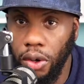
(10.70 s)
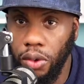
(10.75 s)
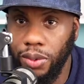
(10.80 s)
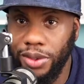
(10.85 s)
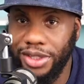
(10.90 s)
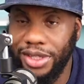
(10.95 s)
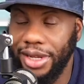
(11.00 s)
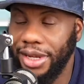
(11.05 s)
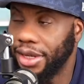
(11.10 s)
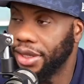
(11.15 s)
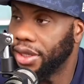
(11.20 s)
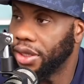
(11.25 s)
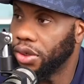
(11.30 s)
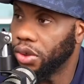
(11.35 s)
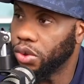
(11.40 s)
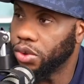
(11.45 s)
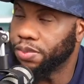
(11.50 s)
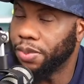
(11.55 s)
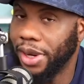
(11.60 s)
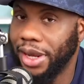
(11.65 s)
It's the Anything
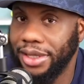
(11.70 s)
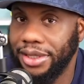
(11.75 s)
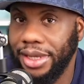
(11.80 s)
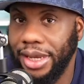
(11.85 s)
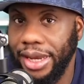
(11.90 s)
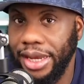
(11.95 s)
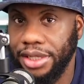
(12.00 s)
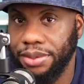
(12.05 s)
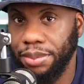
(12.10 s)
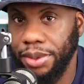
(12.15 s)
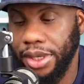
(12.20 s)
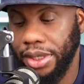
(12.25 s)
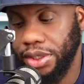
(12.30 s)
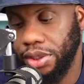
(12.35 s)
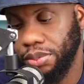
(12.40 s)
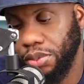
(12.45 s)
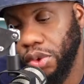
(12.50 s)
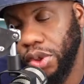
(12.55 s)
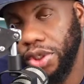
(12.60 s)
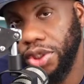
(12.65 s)
Goes podcast, man. It's
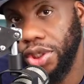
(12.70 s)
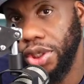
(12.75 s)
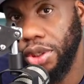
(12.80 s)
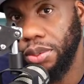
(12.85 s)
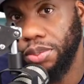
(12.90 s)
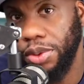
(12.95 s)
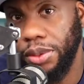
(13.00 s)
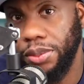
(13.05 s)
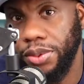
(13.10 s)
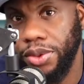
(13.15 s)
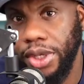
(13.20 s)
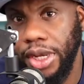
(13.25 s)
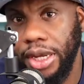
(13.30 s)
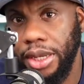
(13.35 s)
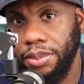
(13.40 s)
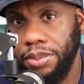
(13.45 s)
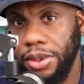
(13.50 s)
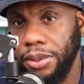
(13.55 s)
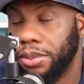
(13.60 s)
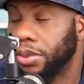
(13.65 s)
your boy, Sean Peoples. Hey,
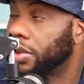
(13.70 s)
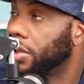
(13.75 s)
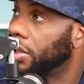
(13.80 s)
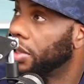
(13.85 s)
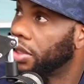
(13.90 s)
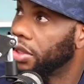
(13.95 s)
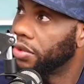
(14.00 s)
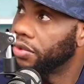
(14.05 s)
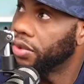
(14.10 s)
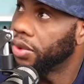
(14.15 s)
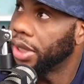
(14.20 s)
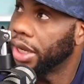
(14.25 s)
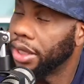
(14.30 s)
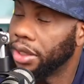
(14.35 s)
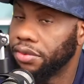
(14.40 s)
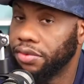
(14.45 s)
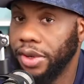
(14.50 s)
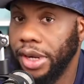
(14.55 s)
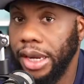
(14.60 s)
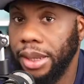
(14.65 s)
people, if you like
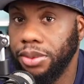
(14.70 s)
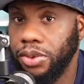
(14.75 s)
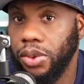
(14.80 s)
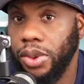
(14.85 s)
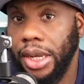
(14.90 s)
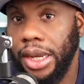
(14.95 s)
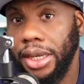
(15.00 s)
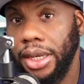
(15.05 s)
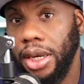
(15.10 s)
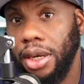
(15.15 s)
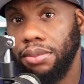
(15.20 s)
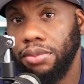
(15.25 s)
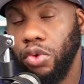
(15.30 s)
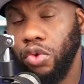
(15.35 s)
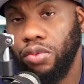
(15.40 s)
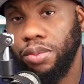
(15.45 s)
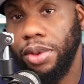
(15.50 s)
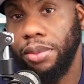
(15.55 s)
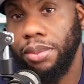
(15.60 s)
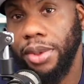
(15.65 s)
the vibes, you like our
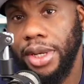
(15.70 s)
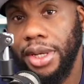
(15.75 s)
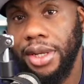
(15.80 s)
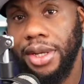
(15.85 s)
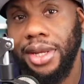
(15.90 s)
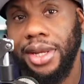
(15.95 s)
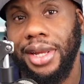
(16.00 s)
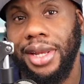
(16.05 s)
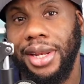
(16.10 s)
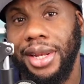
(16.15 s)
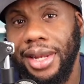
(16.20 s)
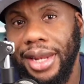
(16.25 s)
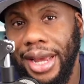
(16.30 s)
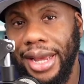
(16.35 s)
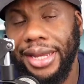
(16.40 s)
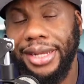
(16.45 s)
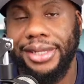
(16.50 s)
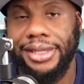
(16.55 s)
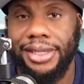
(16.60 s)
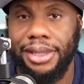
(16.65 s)
movement, man,
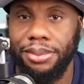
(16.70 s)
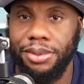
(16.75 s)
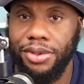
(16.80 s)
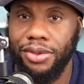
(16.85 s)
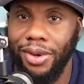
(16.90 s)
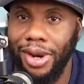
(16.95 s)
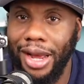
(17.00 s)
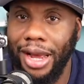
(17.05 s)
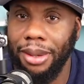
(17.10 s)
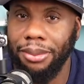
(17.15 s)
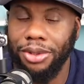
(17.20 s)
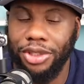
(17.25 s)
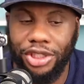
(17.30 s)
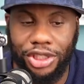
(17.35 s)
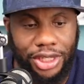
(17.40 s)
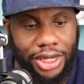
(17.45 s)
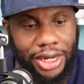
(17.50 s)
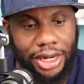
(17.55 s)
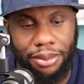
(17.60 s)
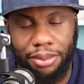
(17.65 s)
like, subscribe,
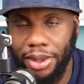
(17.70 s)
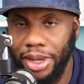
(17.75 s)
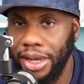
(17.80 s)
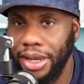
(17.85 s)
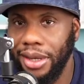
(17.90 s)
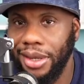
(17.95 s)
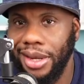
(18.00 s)
share, man.